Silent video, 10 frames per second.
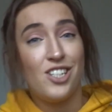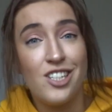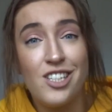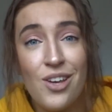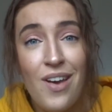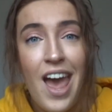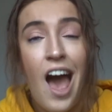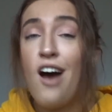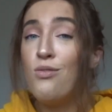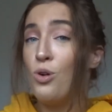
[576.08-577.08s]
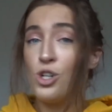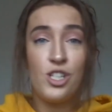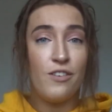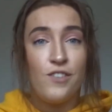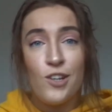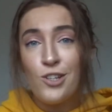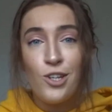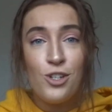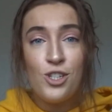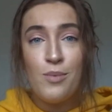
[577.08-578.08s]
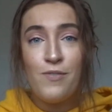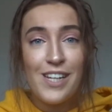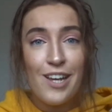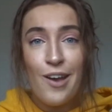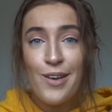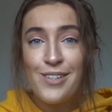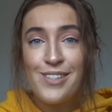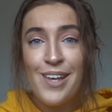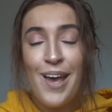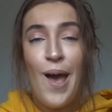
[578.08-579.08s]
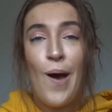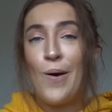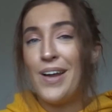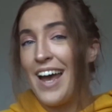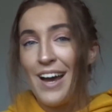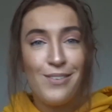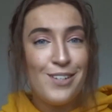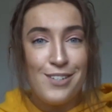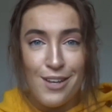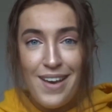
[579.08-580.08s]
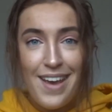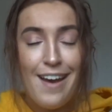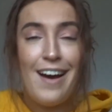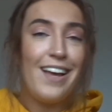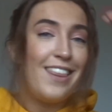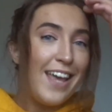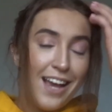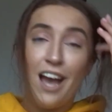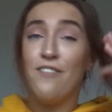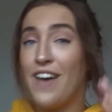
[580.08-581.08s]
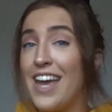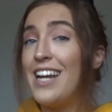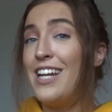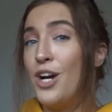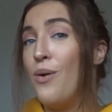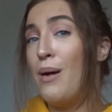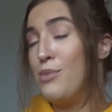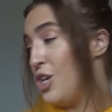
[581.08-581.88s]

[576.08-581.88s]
just do it. I've watched a few YouTube videos on how to do it. I think I vaguely know what I'm